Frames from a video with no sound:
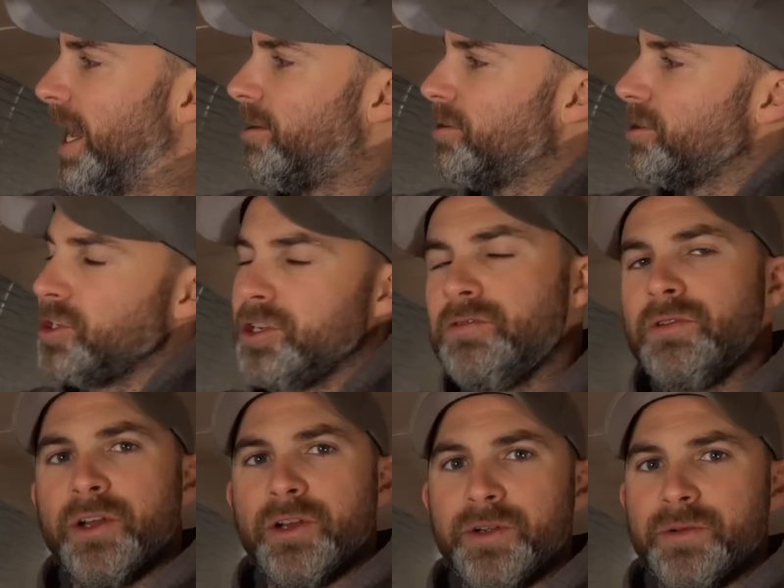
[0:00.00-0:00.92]
our new
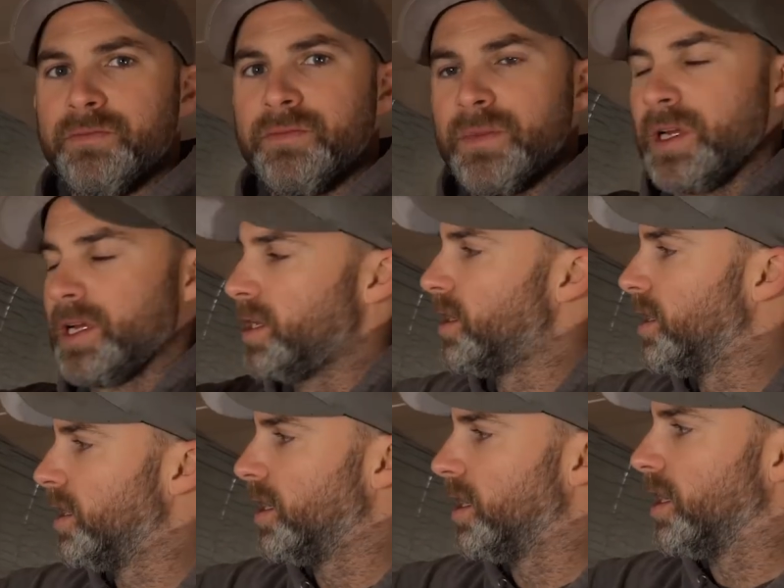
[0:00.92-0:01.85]
loom
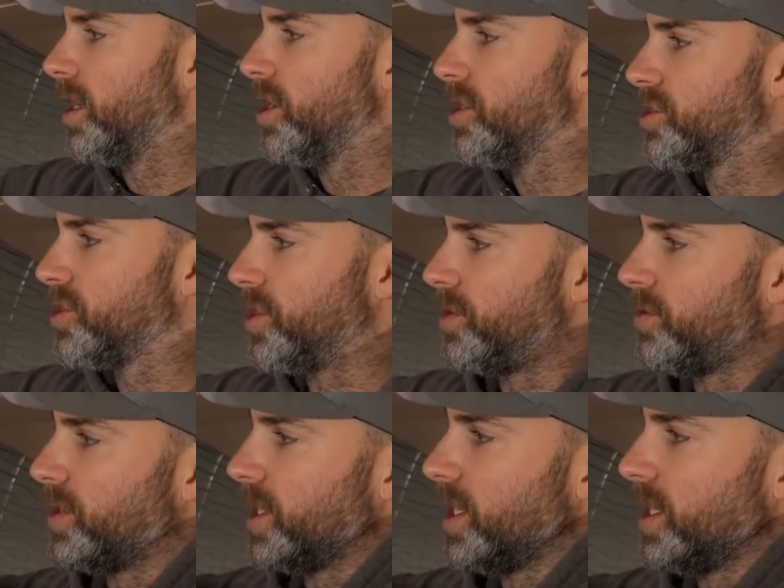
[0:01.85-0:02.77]
to
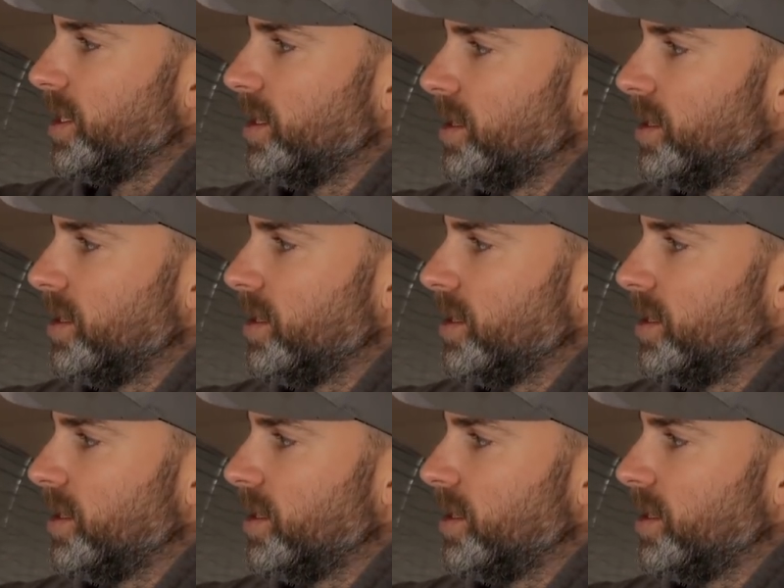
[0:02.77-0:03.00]
the